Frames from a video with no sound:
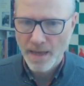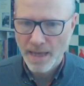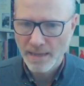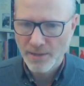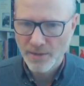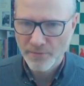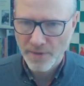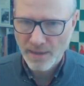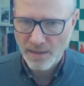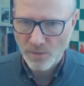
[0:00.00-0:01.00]
and it's
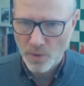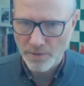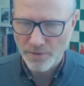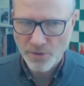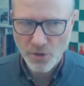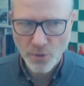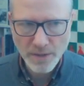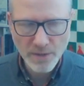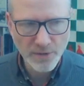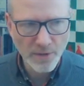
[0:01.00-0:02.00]
defended once, so
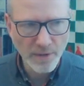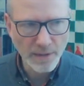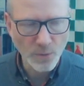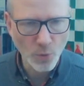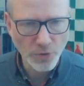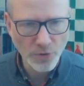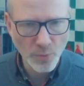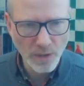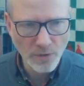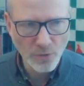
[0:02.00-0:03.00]
it's a target. What
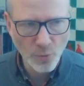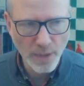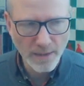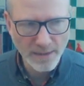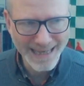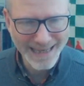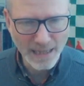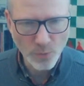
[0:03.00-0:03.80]
do? We attack it.